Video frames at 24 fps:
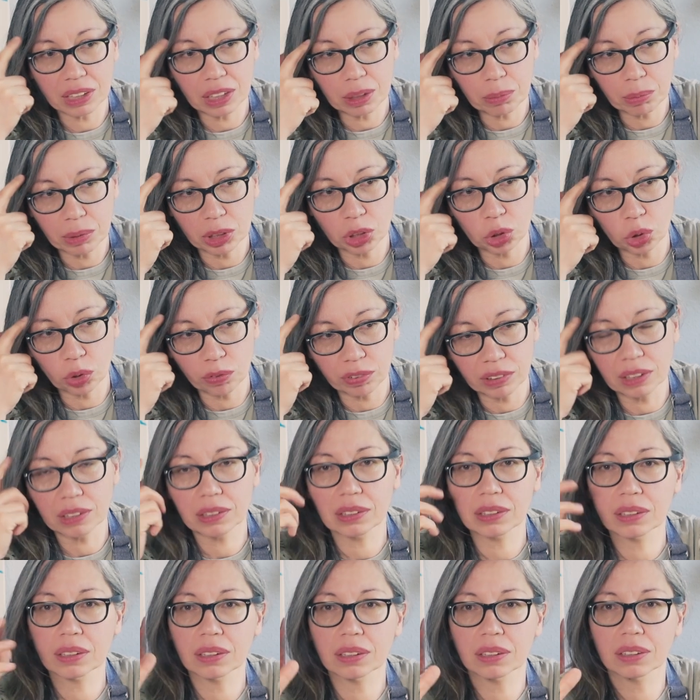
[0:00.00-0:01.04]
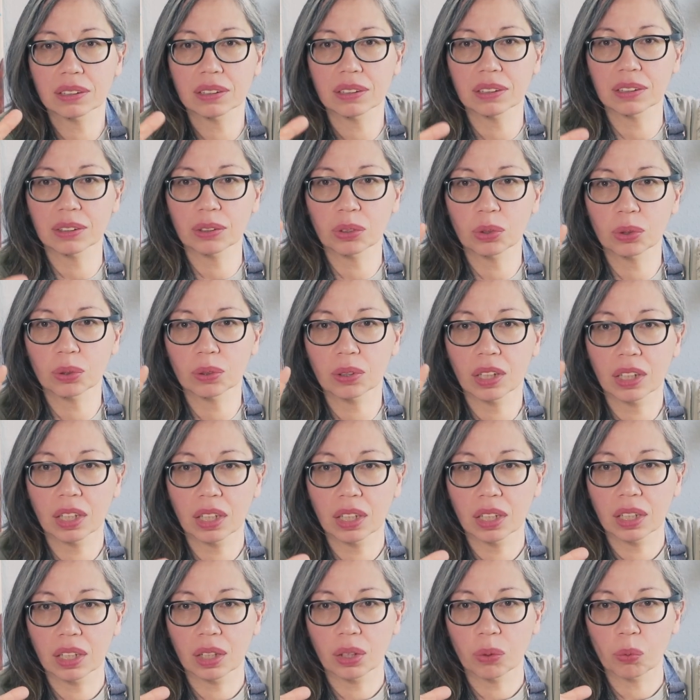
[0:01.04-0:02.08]
image of these
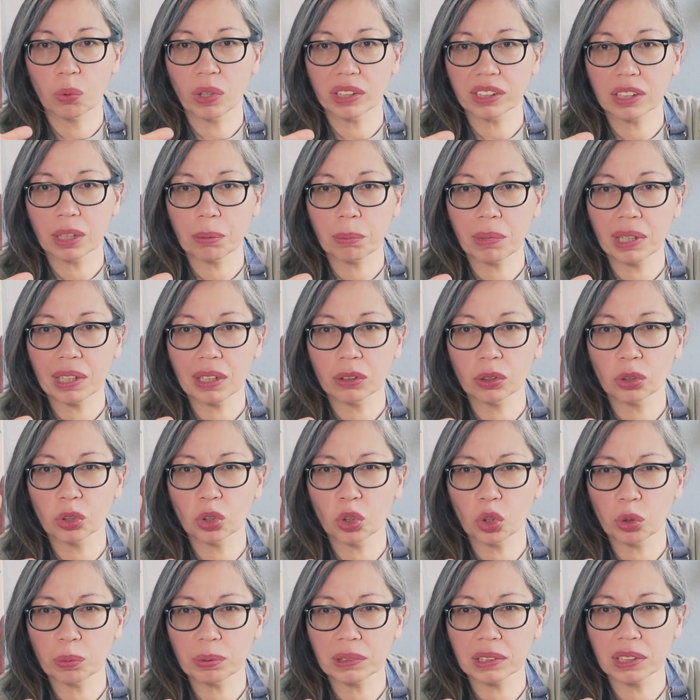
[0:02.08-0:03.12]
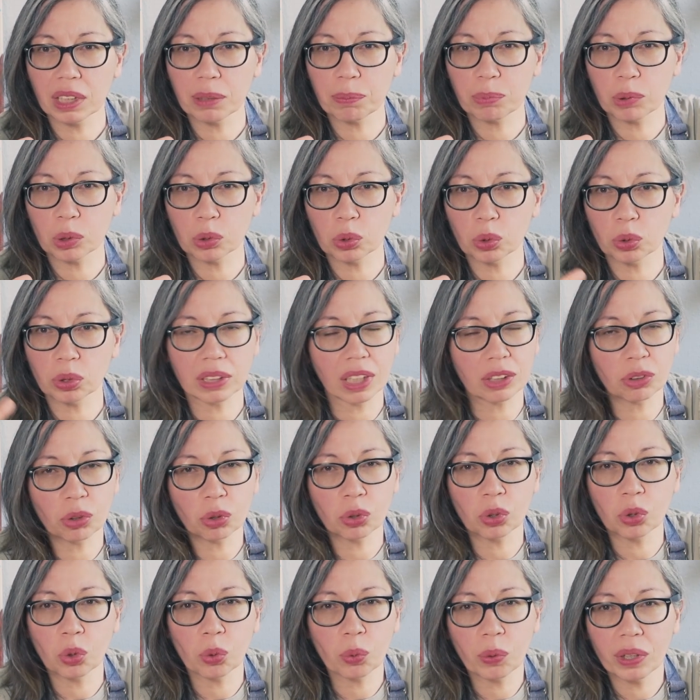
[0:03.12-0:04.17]
watermelon cubes they produce, I
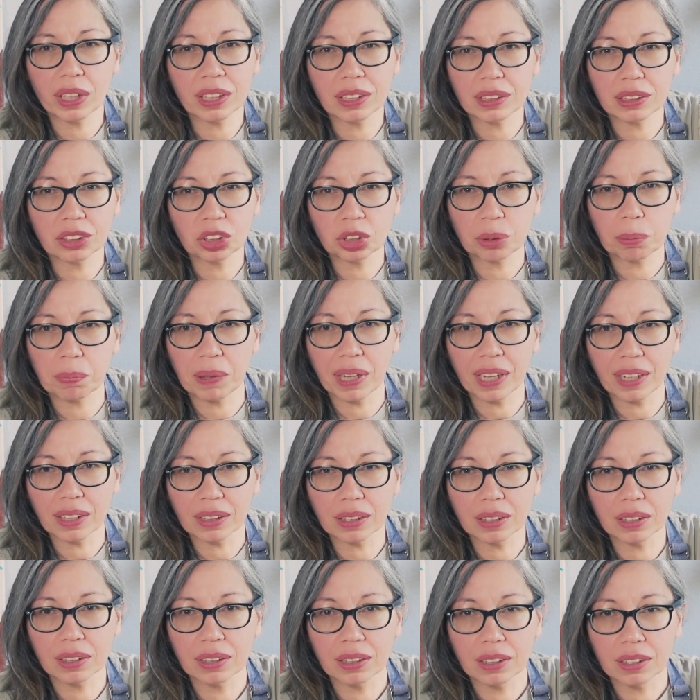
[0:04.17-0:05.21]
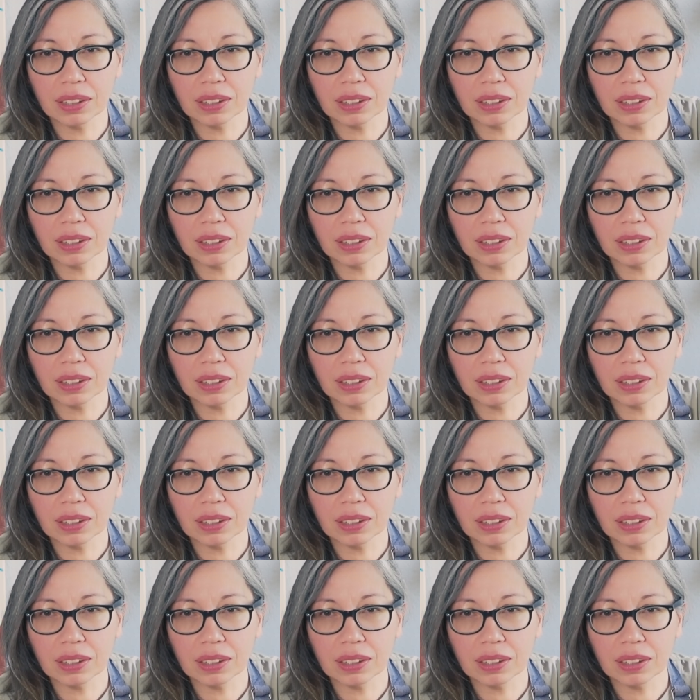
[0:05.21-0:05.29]
don't know where, in Japan.